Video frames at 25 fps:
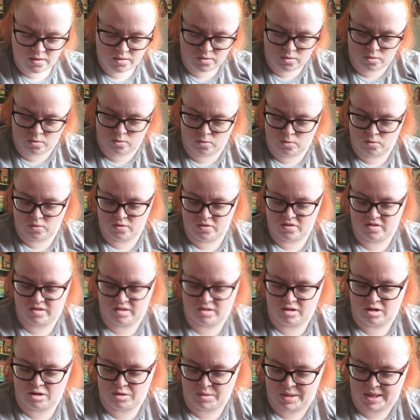or a
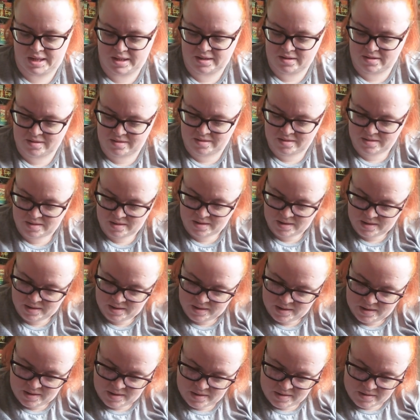0X.
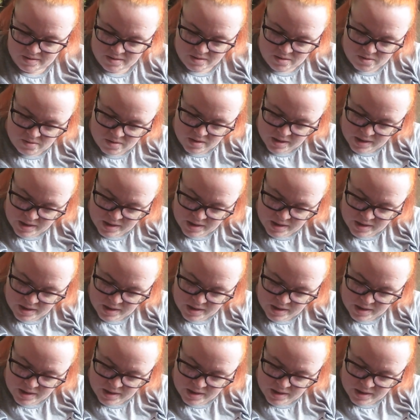Got a